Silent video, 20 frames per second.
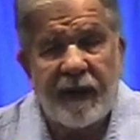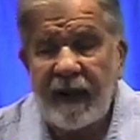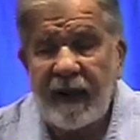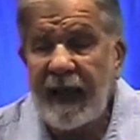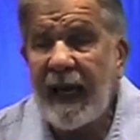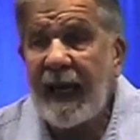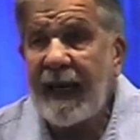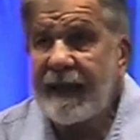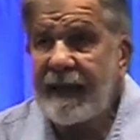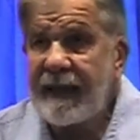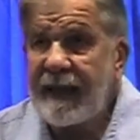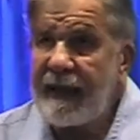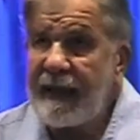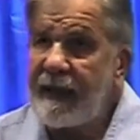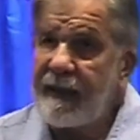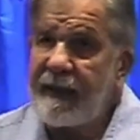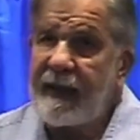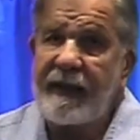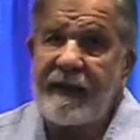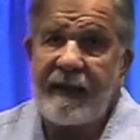the
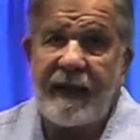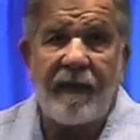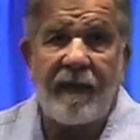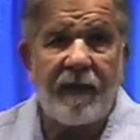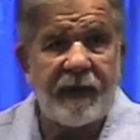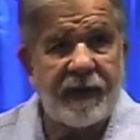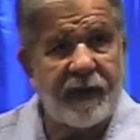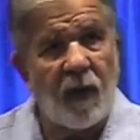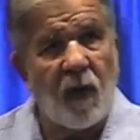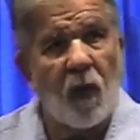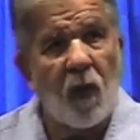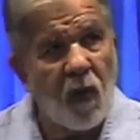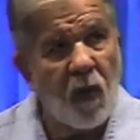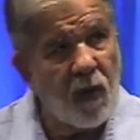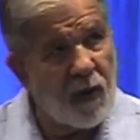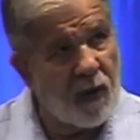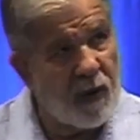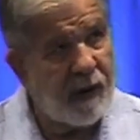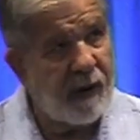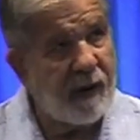idea that there is a
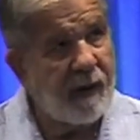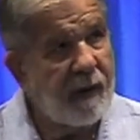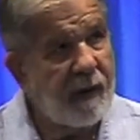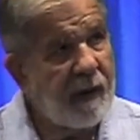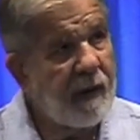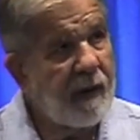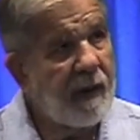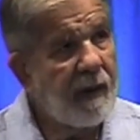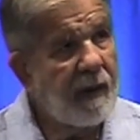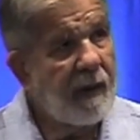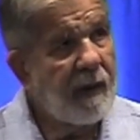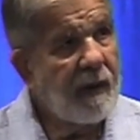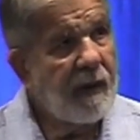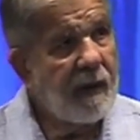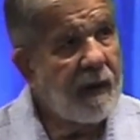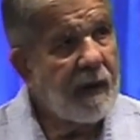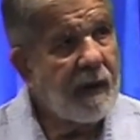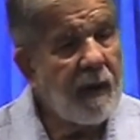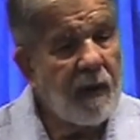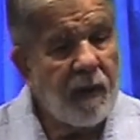war
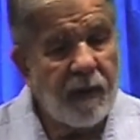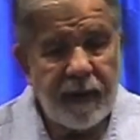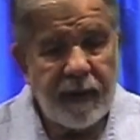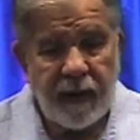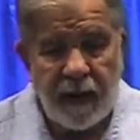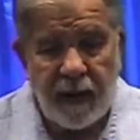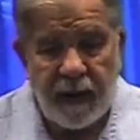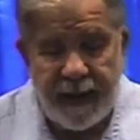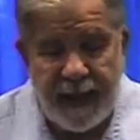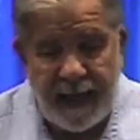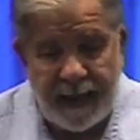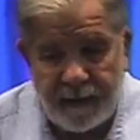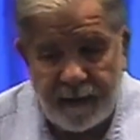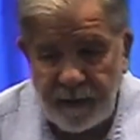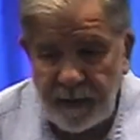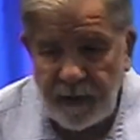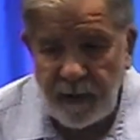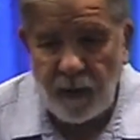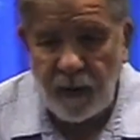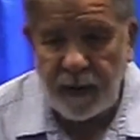going on, I
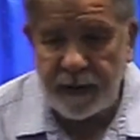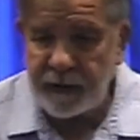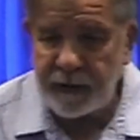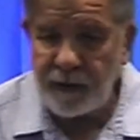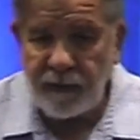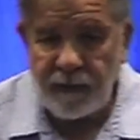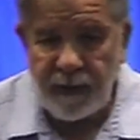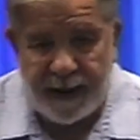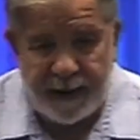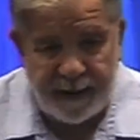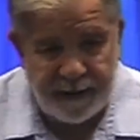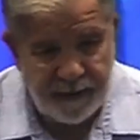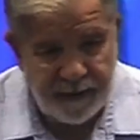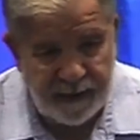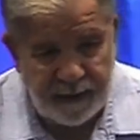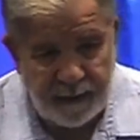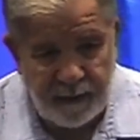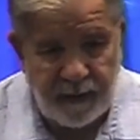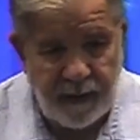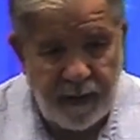don't know what you read.
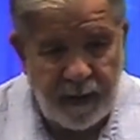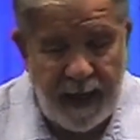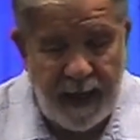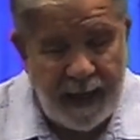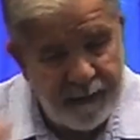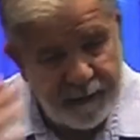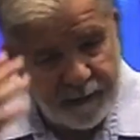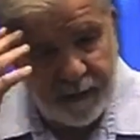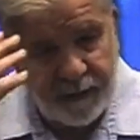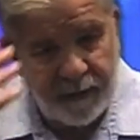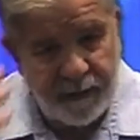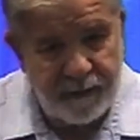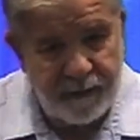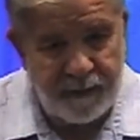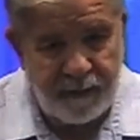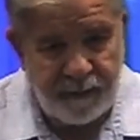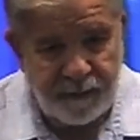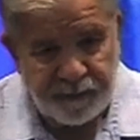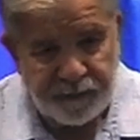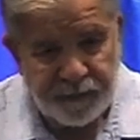I don't know how you...
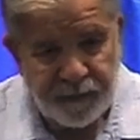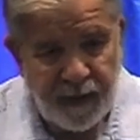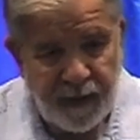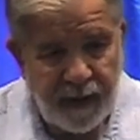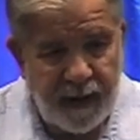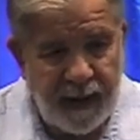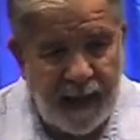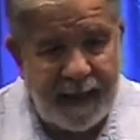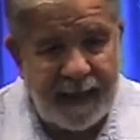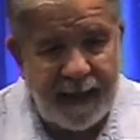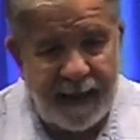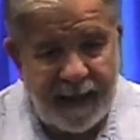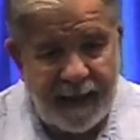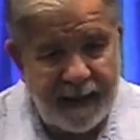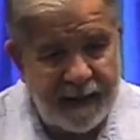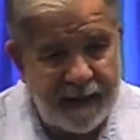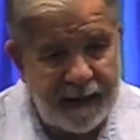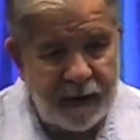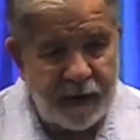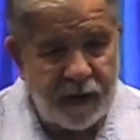I can
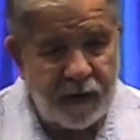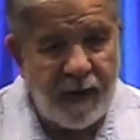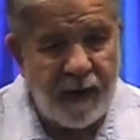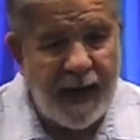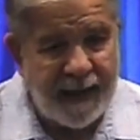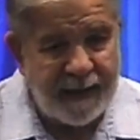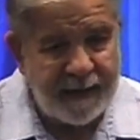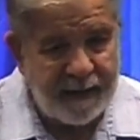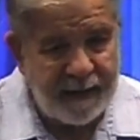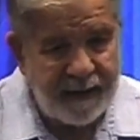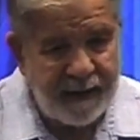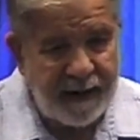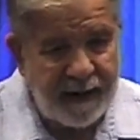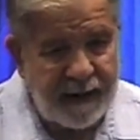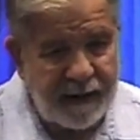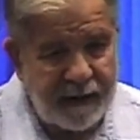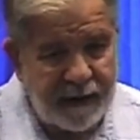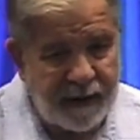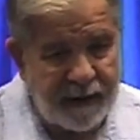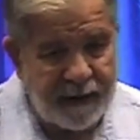get distracted
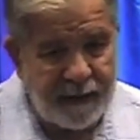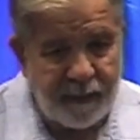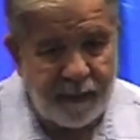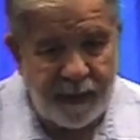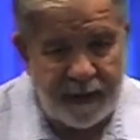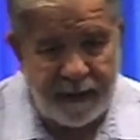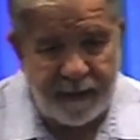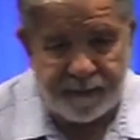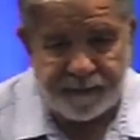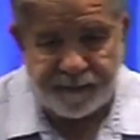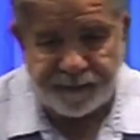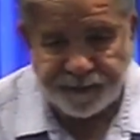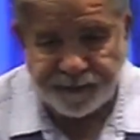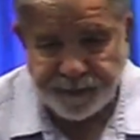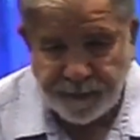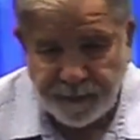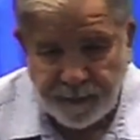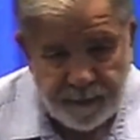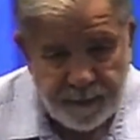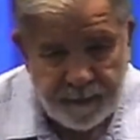easily, but
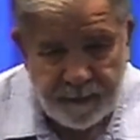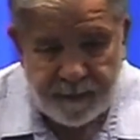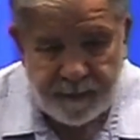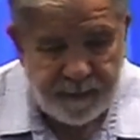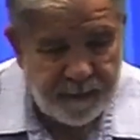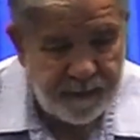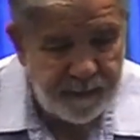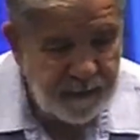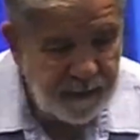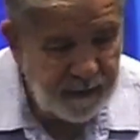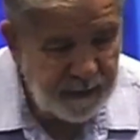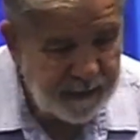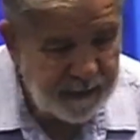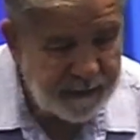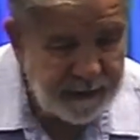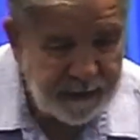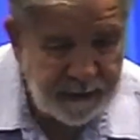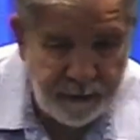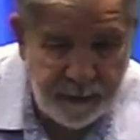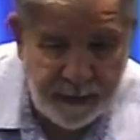
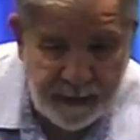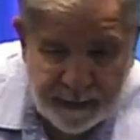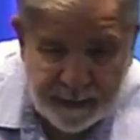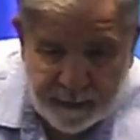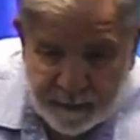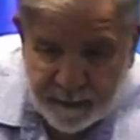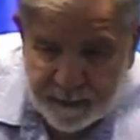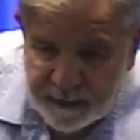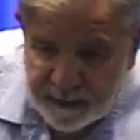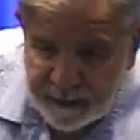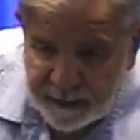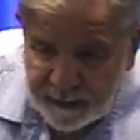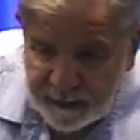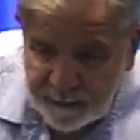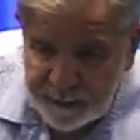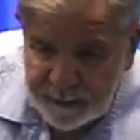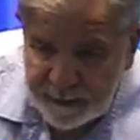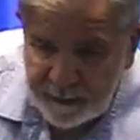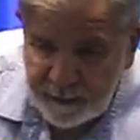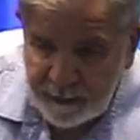this is really a little
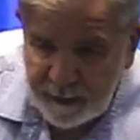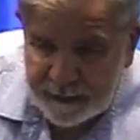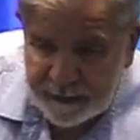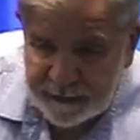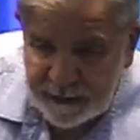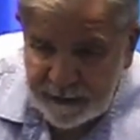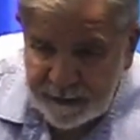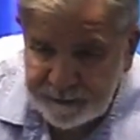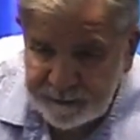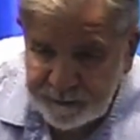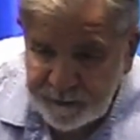bit crazy.